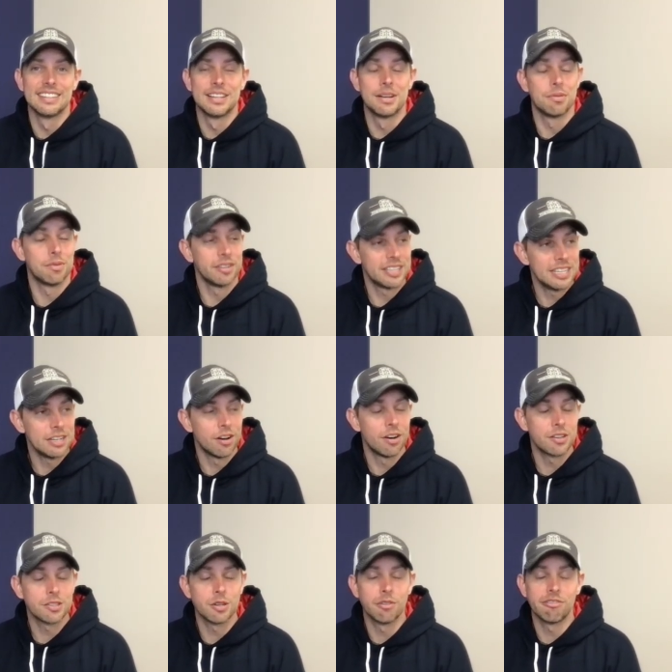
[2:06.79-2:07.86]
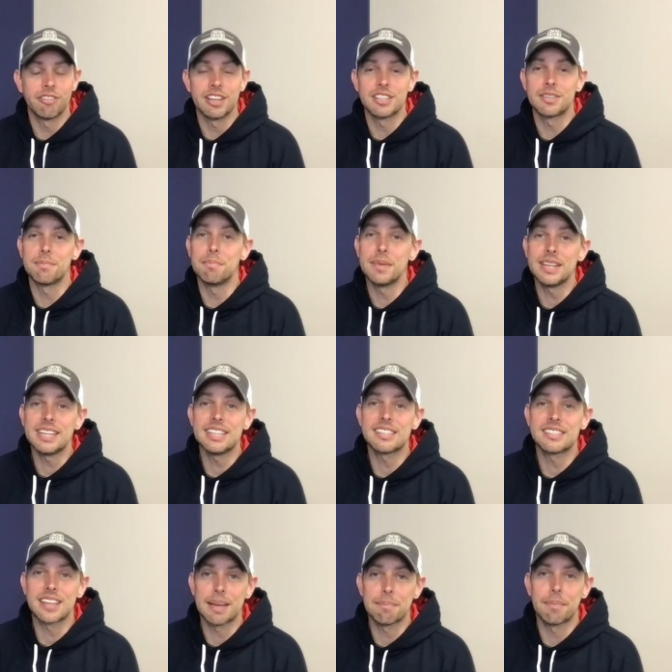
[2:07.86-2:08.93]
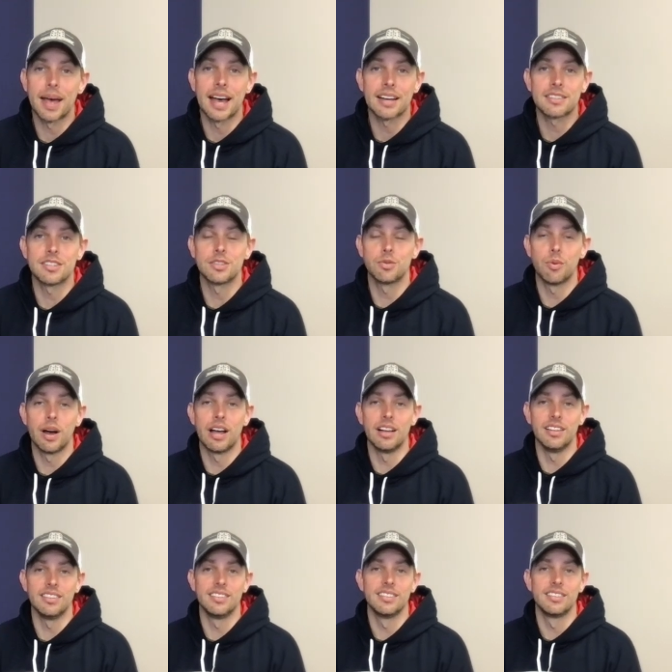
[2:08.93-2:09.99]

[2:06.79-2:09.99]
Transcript: well, he also faced many setbacks as well.